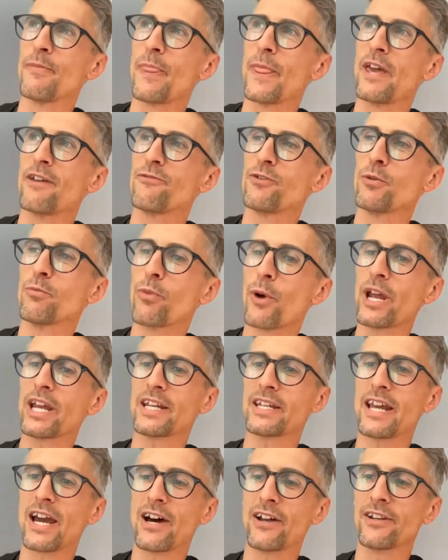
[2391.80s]
If you break
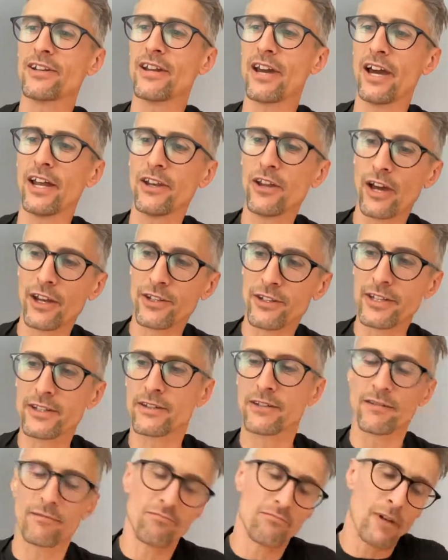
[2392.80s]
down
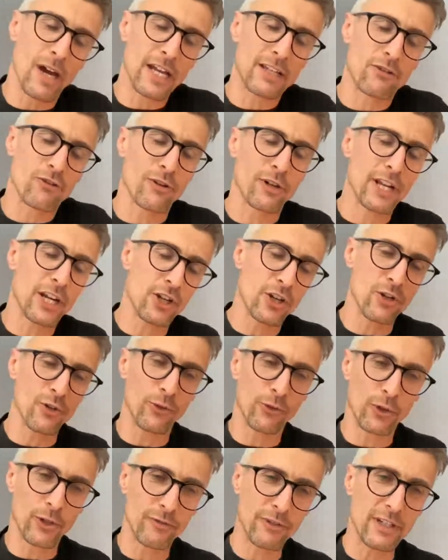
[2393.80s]
a traditional
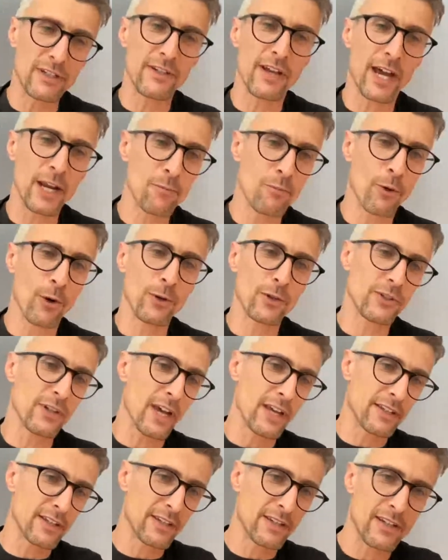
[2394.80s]
sort of design process,